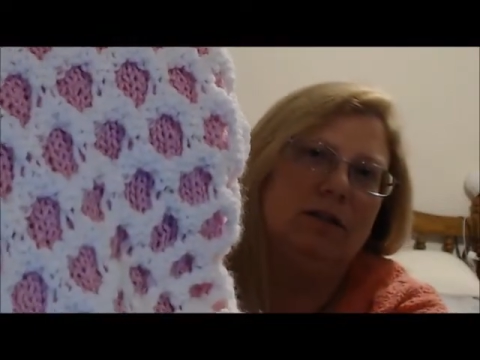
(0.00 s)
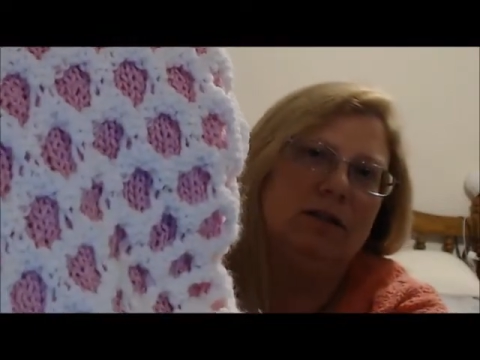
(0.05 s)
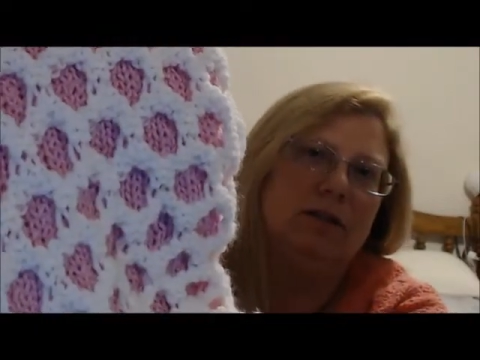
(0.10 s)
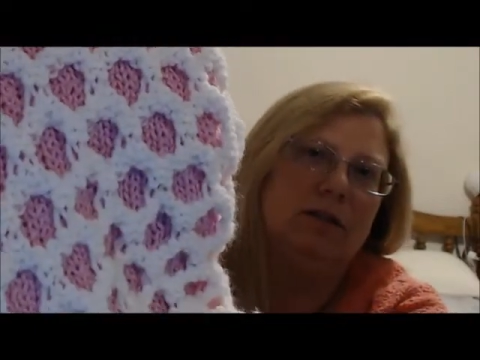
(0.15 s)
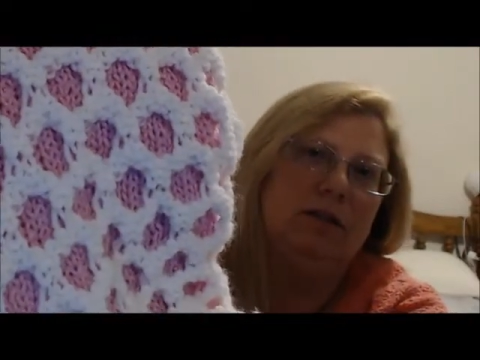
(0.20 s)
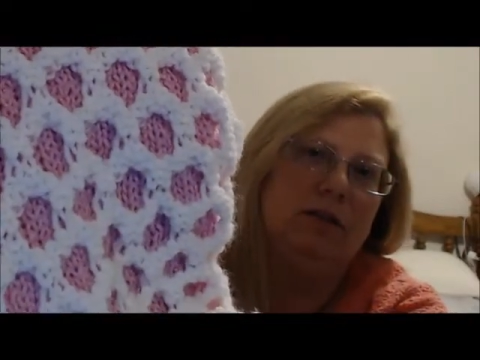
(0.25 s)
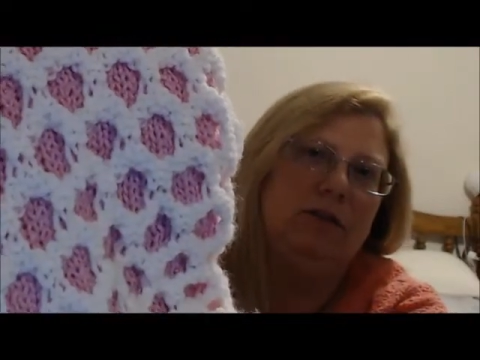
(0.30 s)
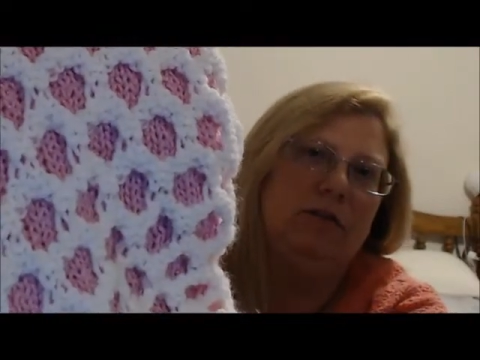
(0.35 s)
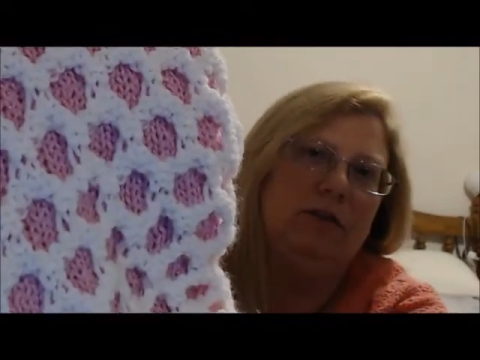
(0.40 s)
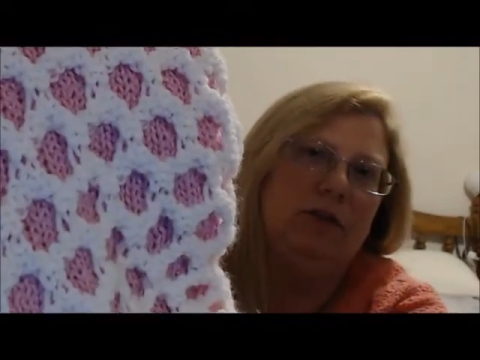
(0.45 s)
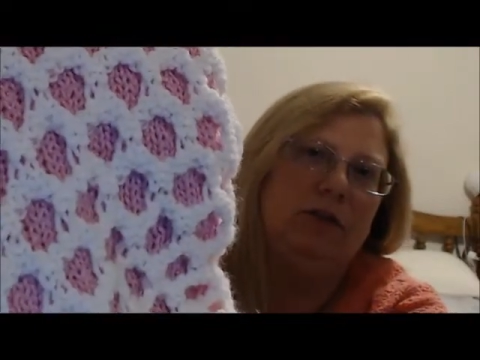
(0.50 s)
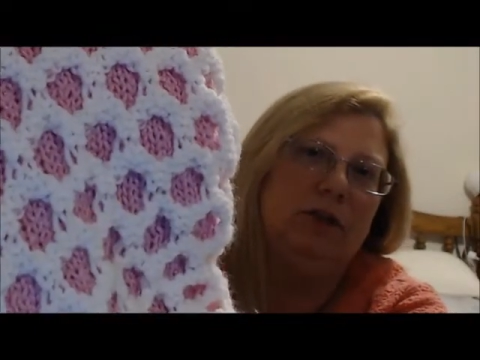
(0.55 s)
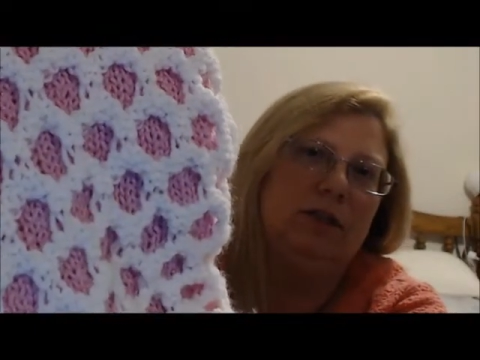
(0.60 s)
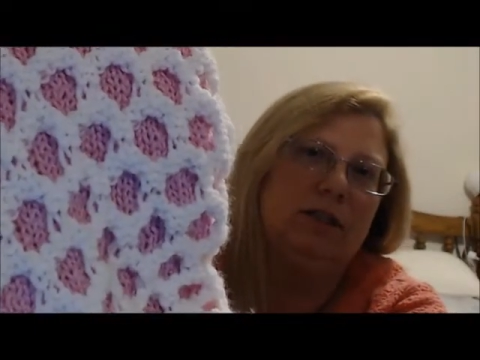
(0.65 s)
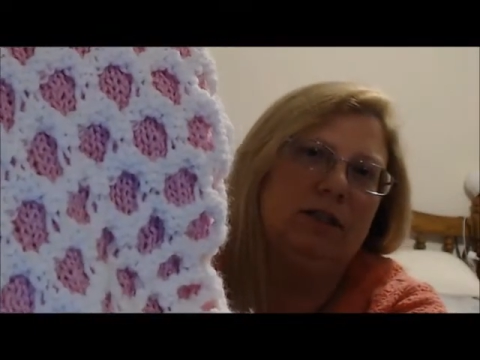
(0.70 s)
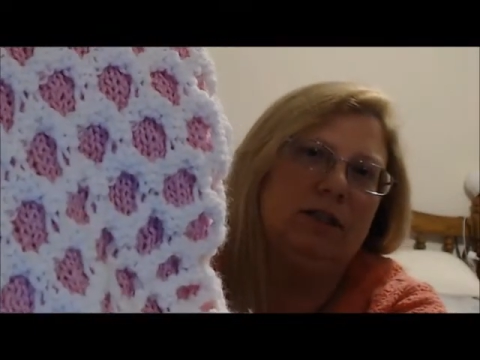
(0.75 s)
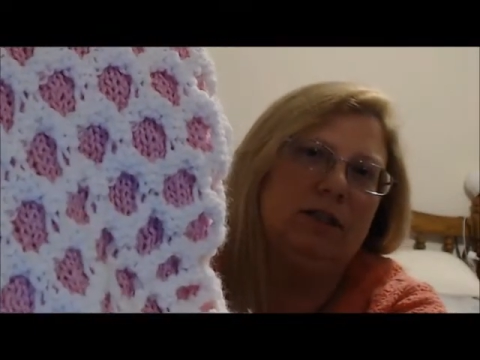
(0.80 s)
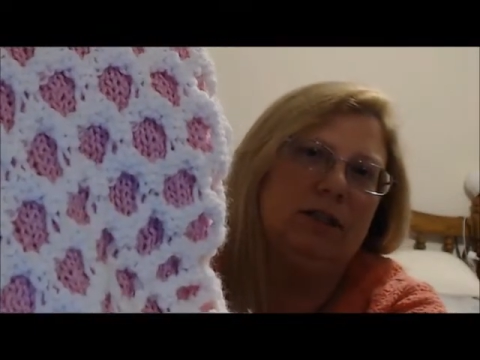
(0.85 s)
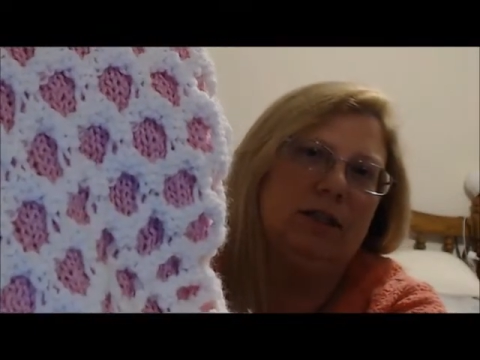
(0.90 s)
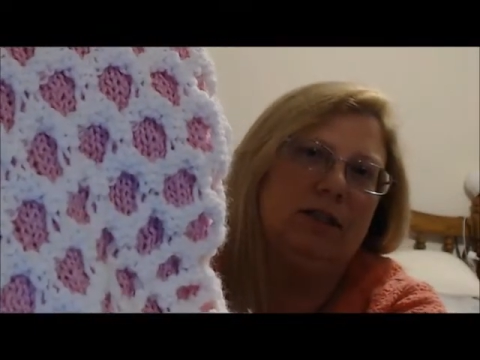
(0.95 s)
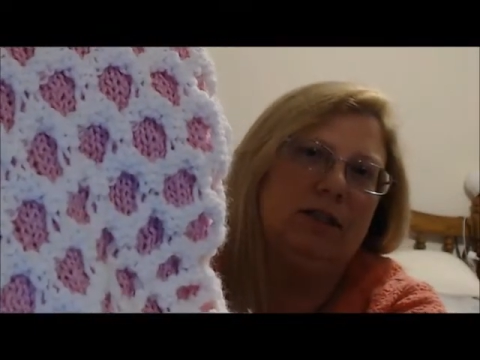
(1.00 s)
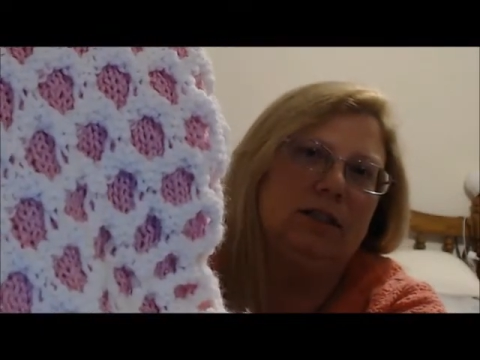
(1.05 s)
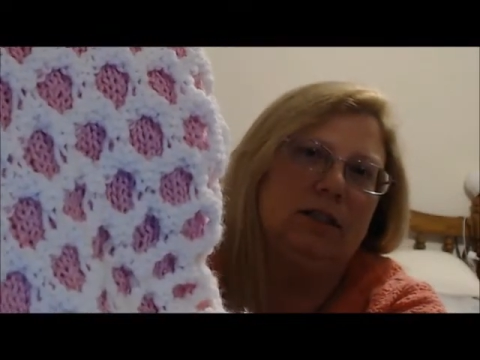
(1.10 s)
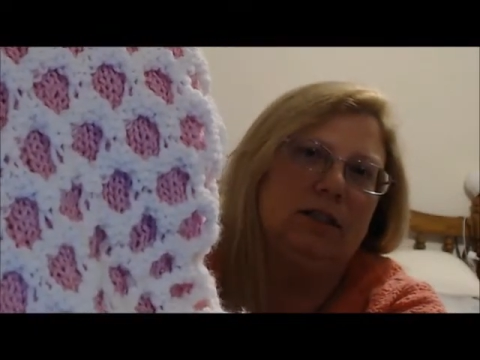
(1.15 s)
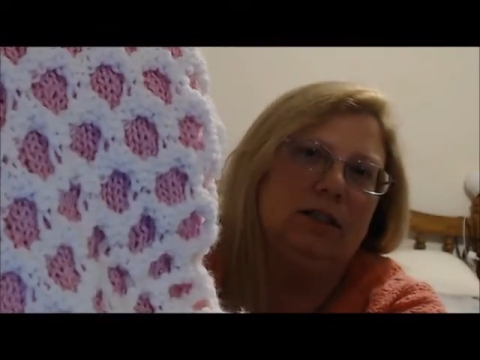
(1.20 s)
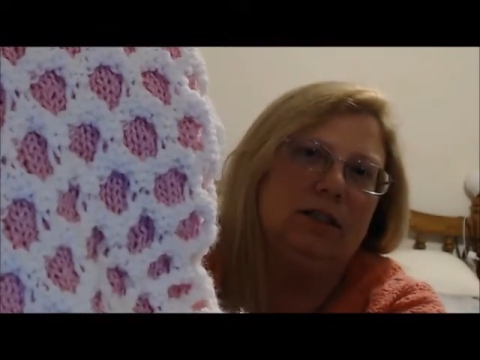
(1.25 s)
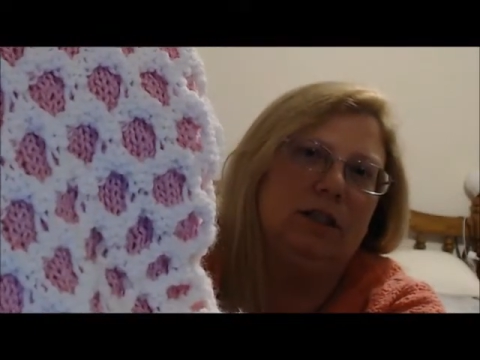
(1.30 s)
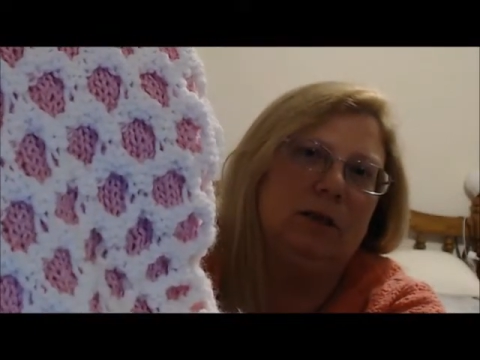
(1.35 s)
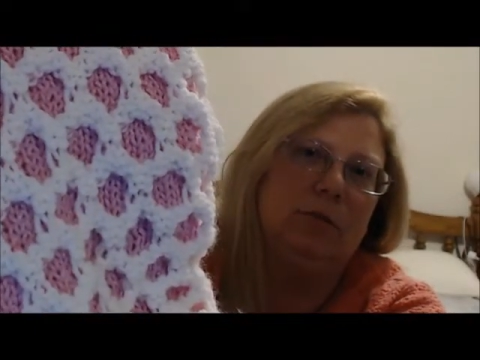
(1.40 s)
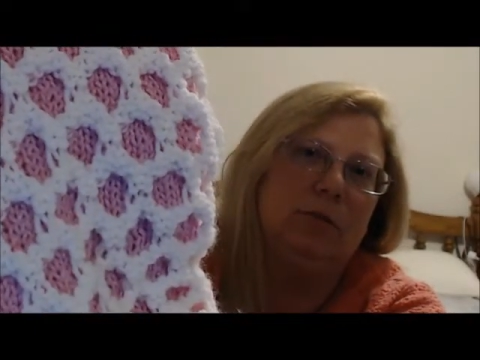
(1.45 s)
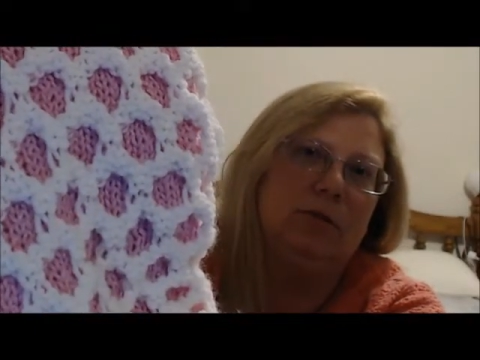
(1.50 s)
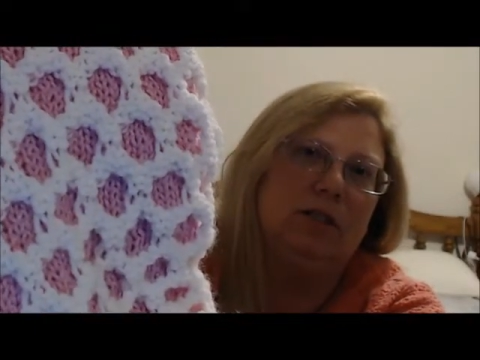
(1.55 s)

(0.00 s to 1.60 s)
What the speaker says: See if you can see it's a slip